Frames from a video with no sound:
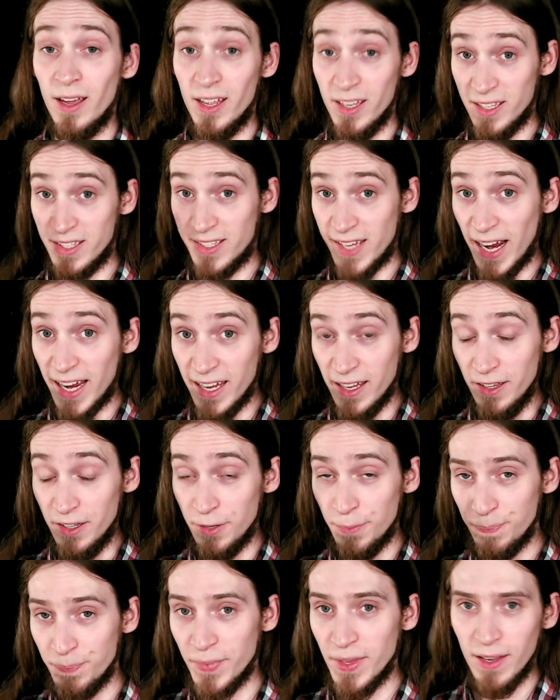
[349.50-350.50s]
Second,
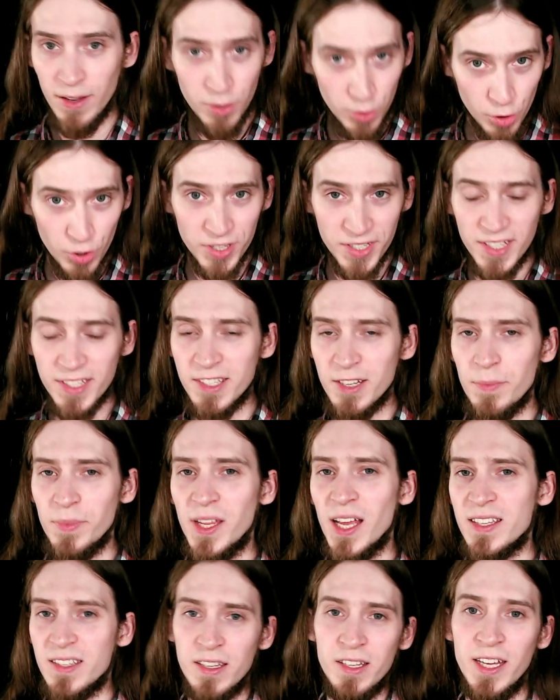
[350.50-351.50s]
your system
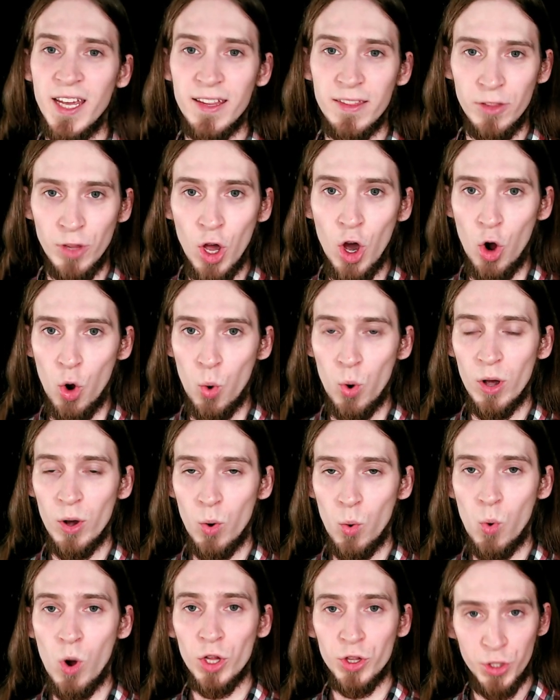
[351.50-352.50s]
doesn't yet know
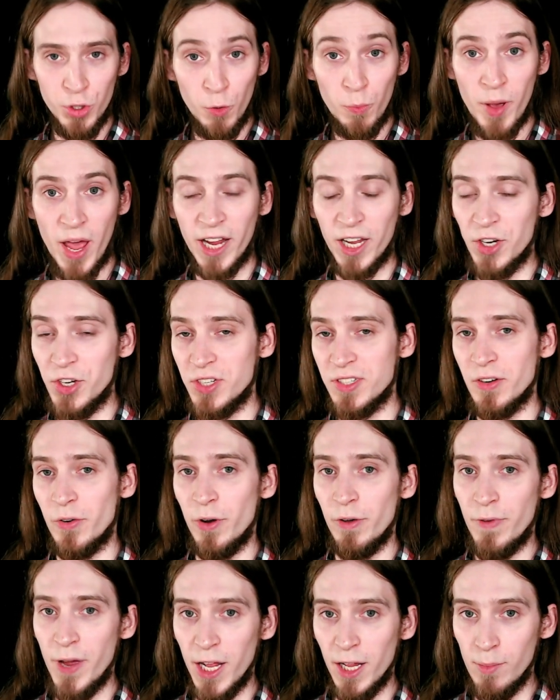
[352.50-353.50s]
what new packages are
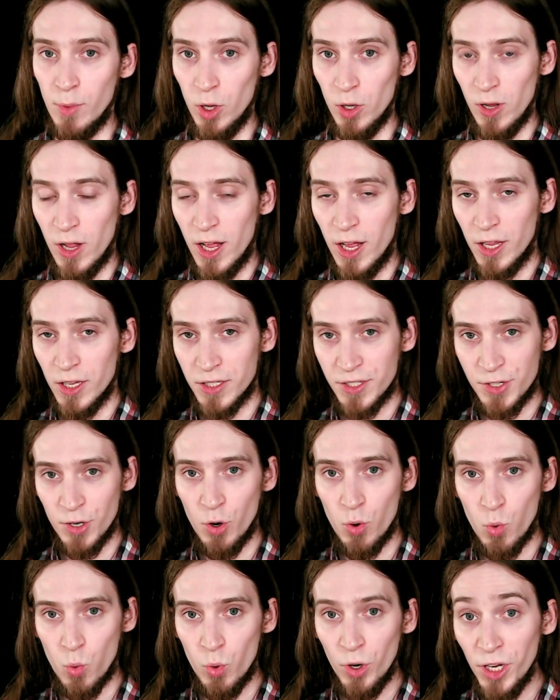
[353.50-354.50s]
available,
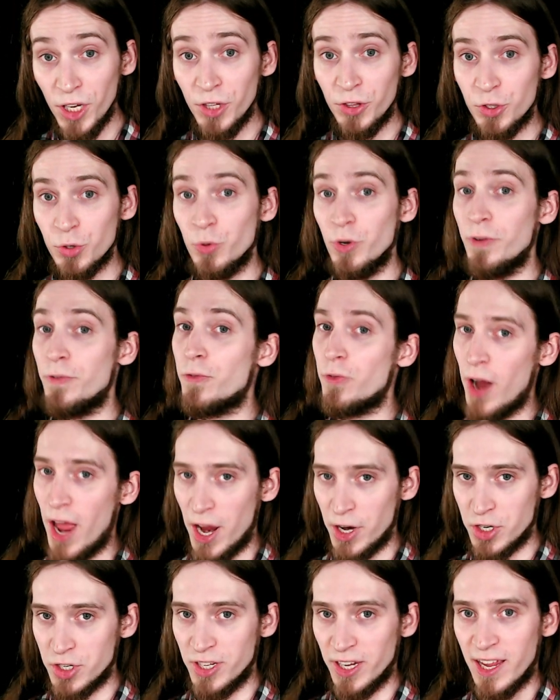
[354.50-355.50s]
so we need to
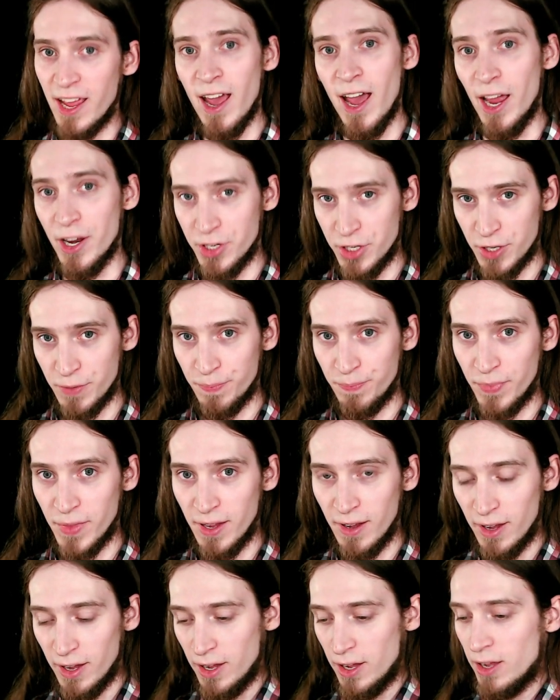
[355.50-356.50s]
refresh the cache.
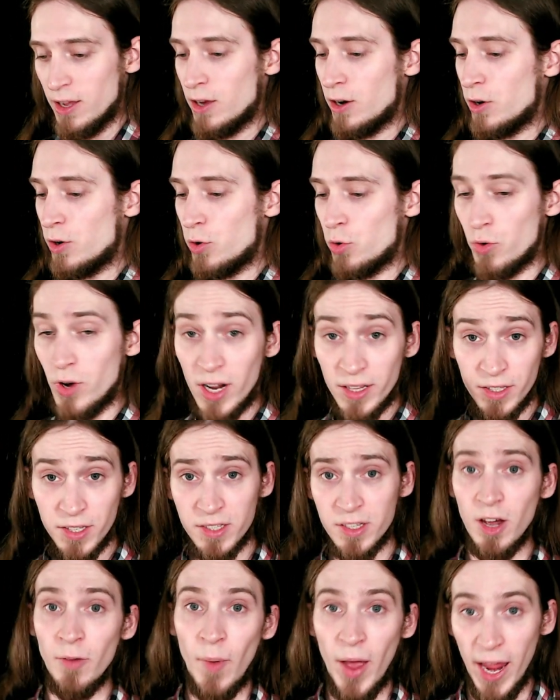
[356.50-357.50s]
Run this
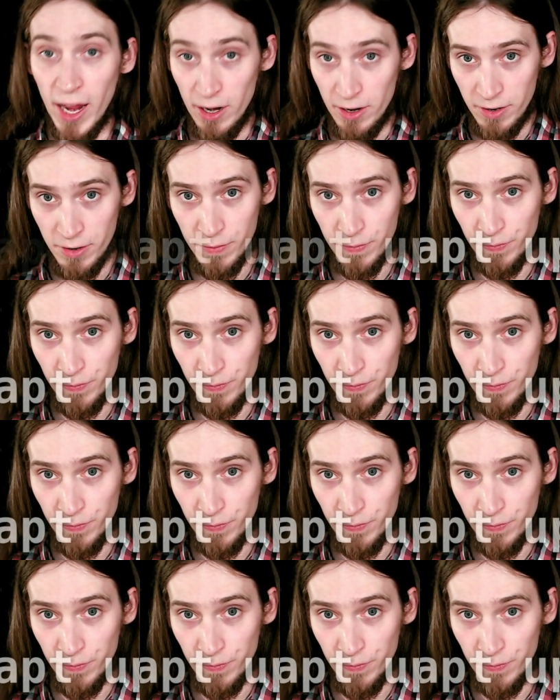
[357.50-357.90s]
command.